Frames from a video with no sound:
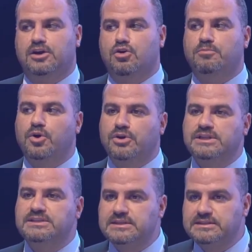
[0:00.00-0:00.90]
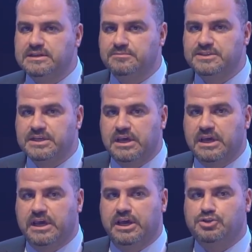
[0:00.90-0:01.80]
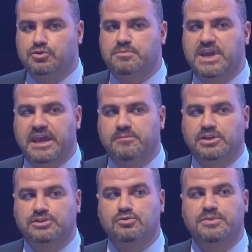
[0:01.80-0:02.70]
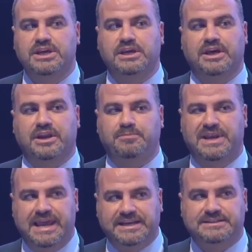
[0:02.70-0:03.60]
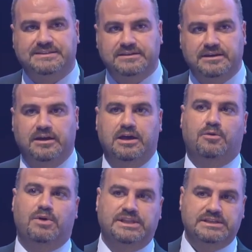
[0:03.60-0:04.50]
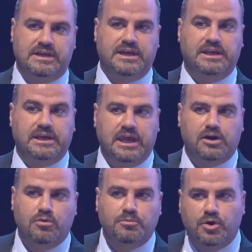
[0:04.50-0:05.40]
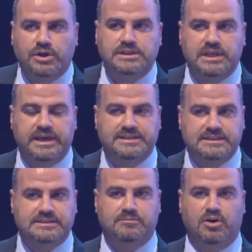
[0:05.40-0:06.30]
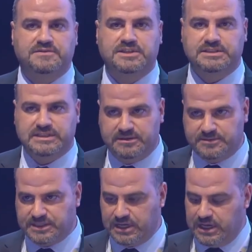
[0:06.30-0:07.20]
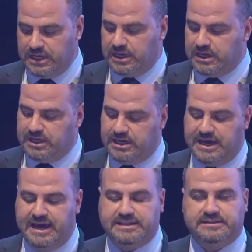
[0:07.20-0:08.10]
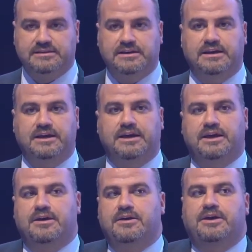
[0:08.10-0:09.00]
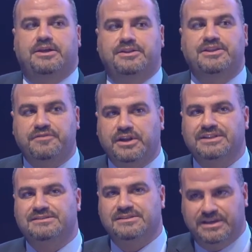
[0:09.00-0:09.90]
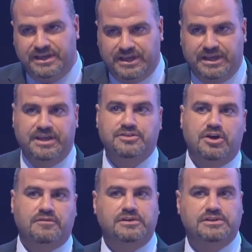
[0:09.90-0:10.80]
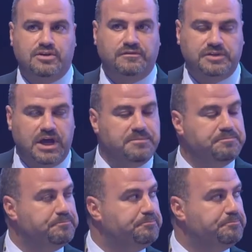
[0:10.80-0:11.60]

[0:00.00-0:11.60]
component systems should be able to be replaced when designing a system of systems at different intervals of time.